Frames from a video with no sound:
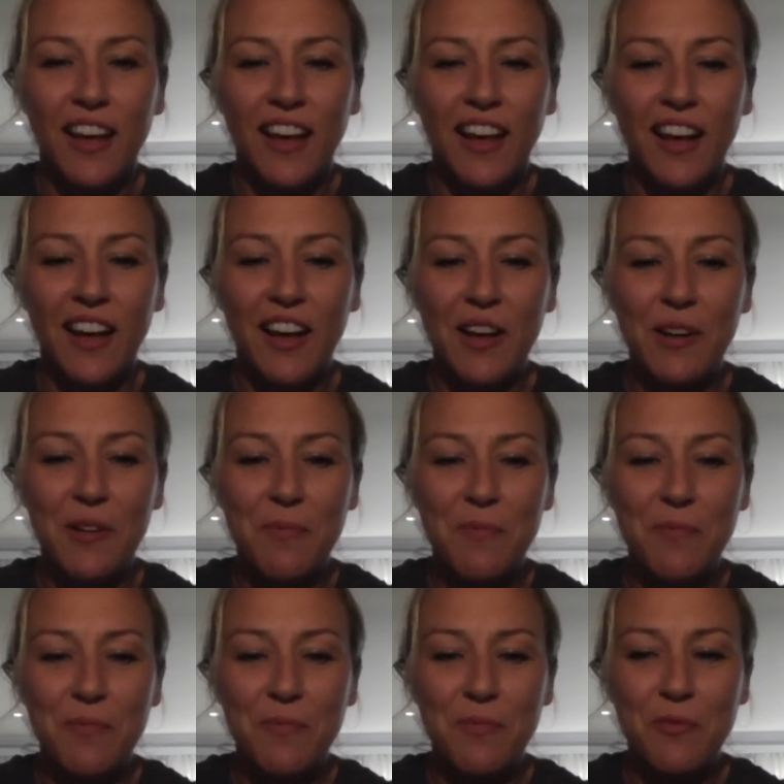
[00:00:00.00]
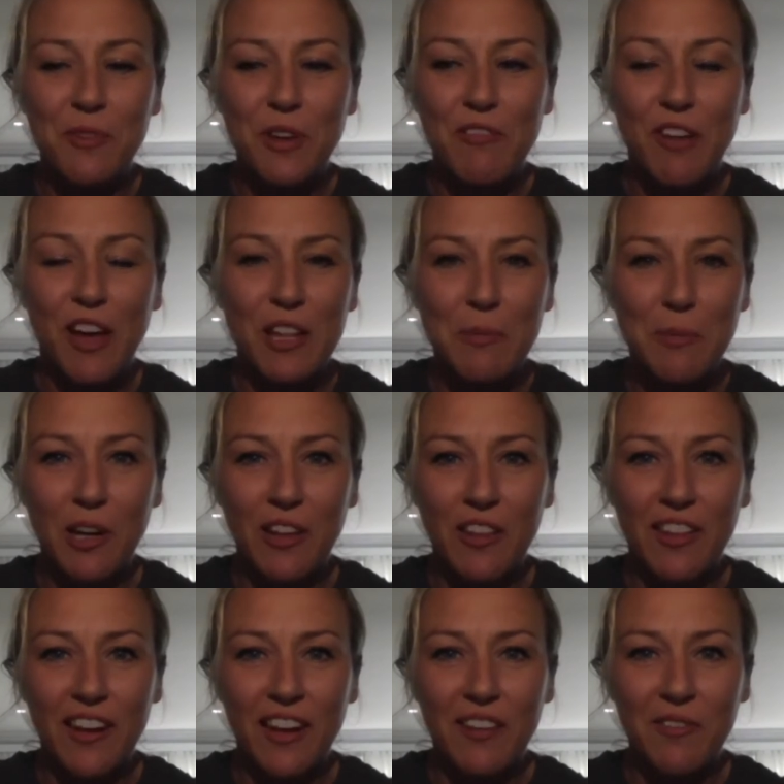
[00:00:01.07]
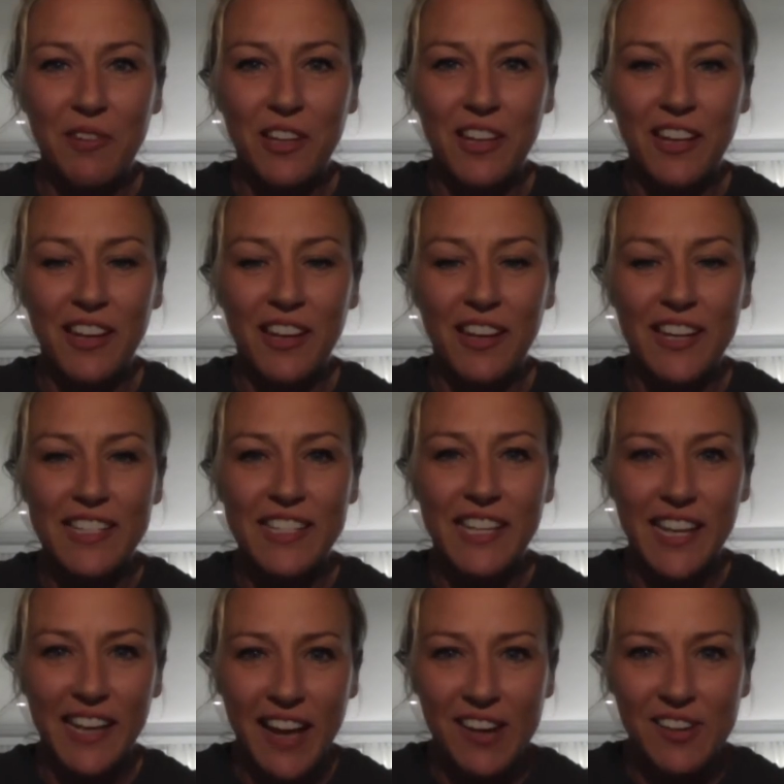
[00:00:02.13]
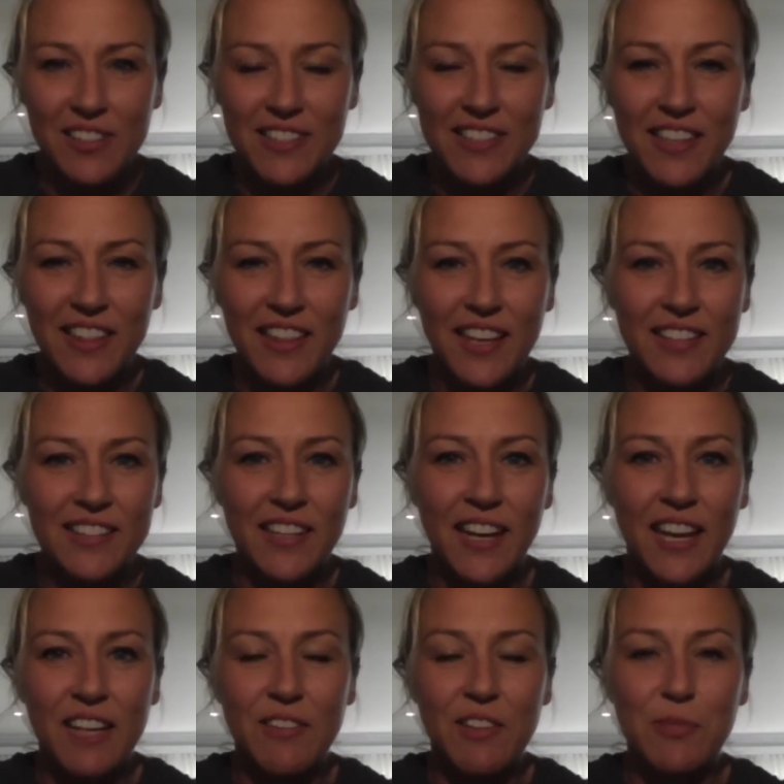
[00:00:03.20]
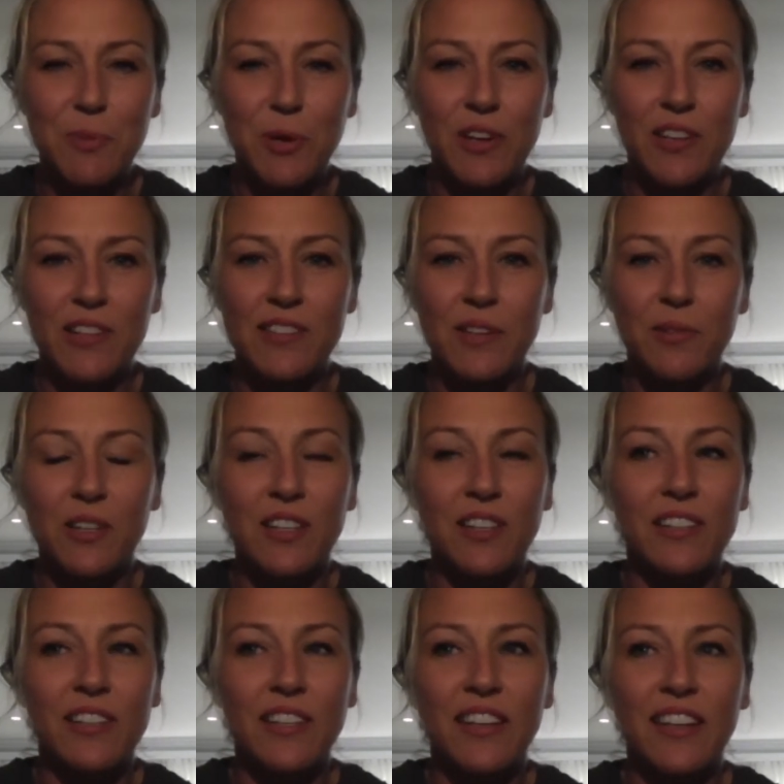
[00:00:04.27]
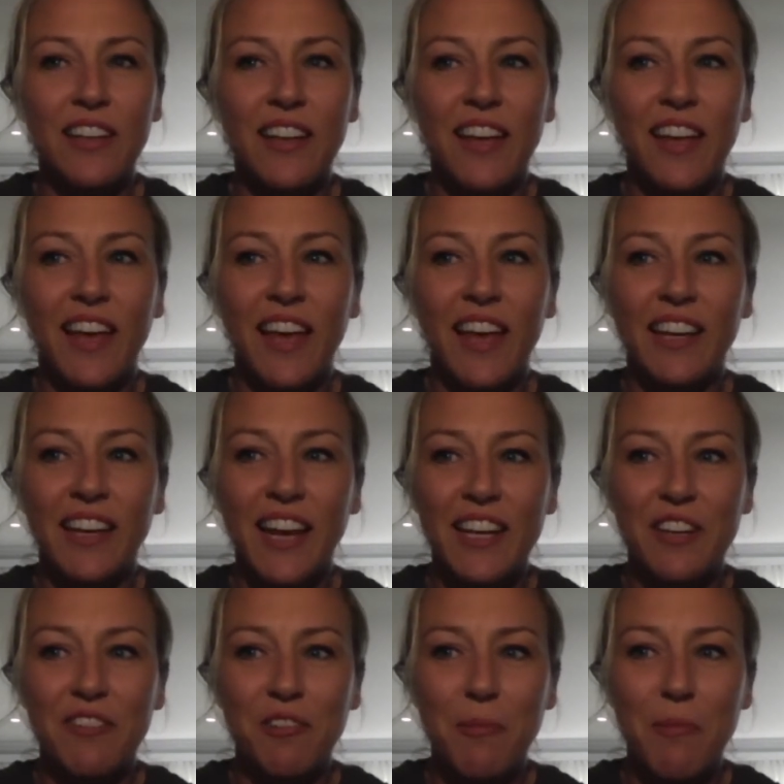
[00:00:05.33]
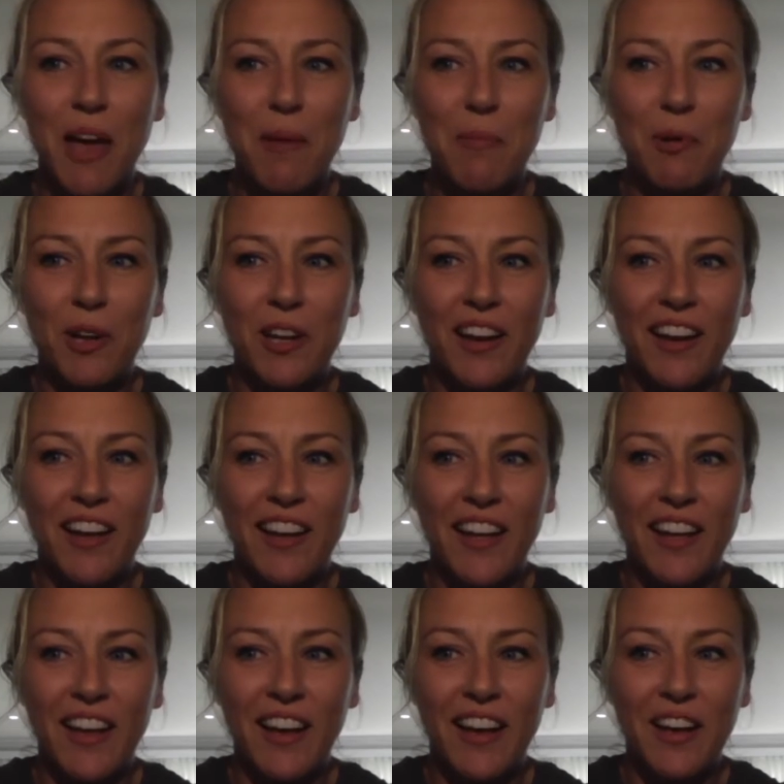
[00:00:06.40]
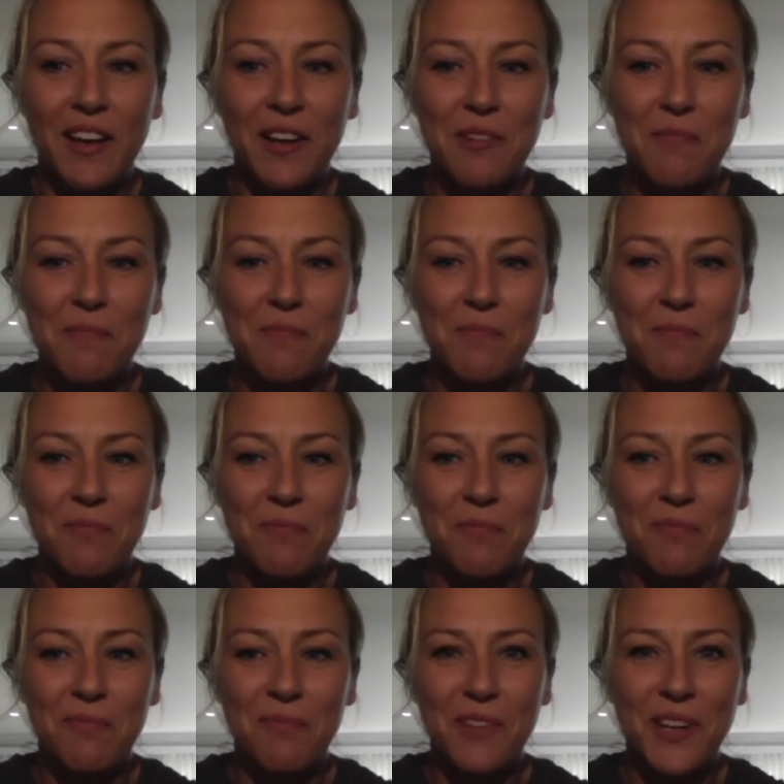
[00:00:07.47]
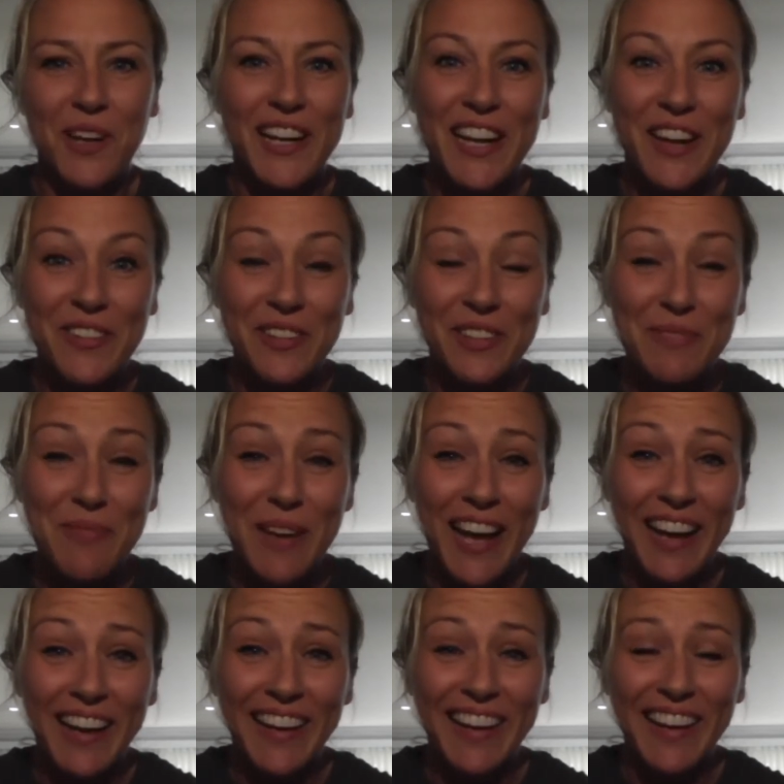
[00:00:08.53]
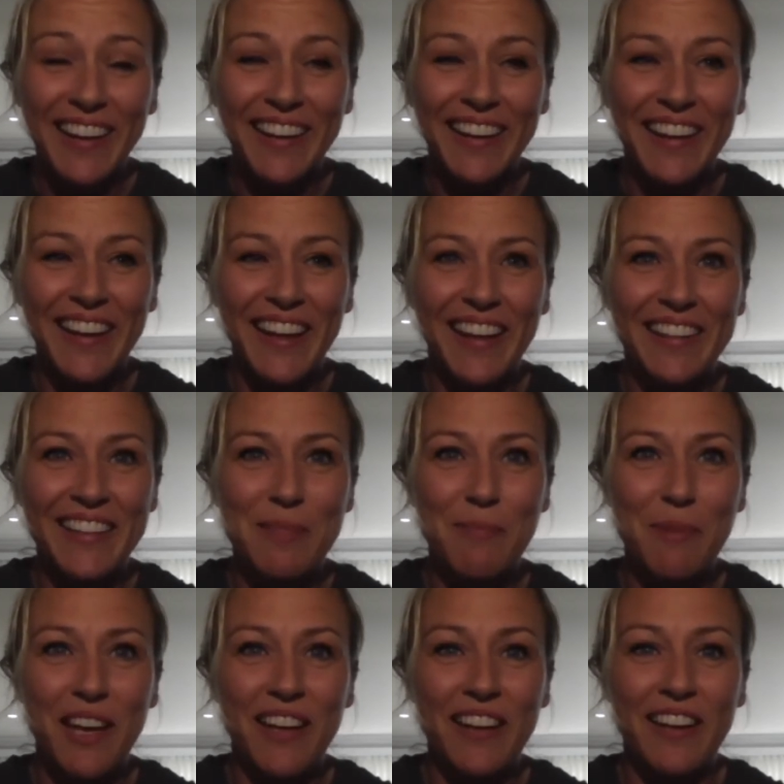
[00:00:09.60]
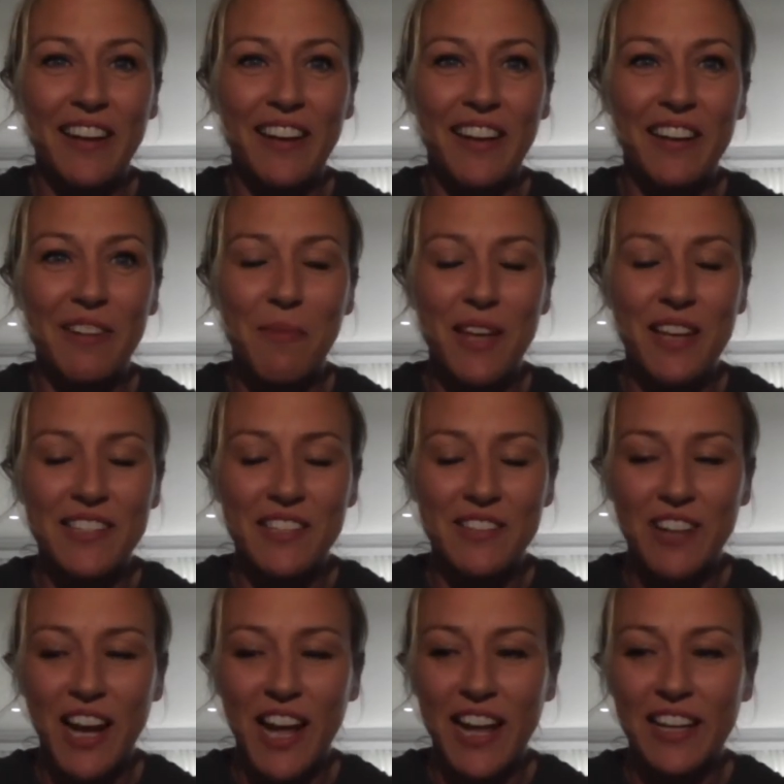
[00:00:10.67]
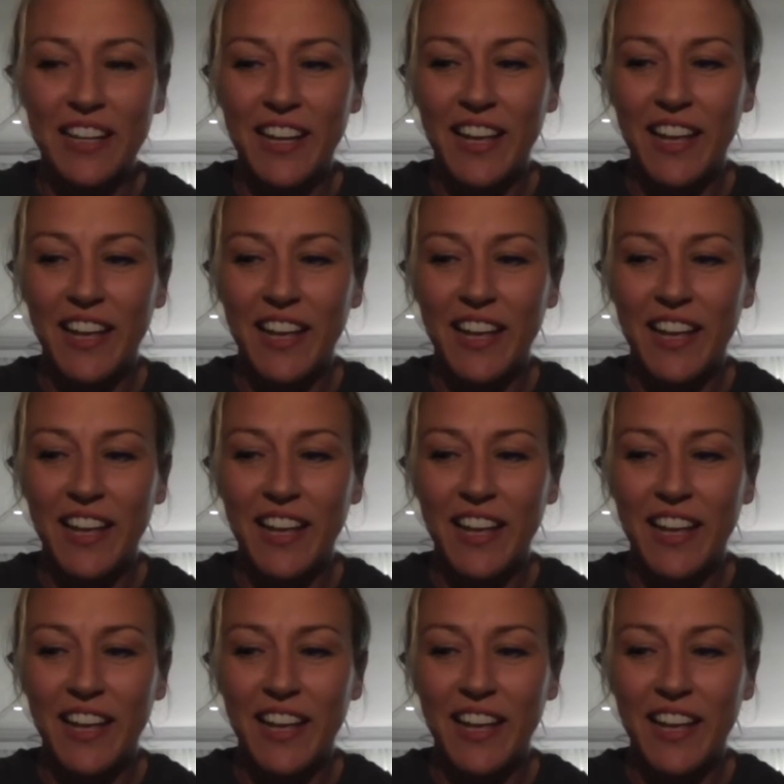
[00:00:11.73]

with volleyball that I really got to get out and see things and kind of experience the world. And kind of from that point on, I never looked back. And it's been an amazing ride.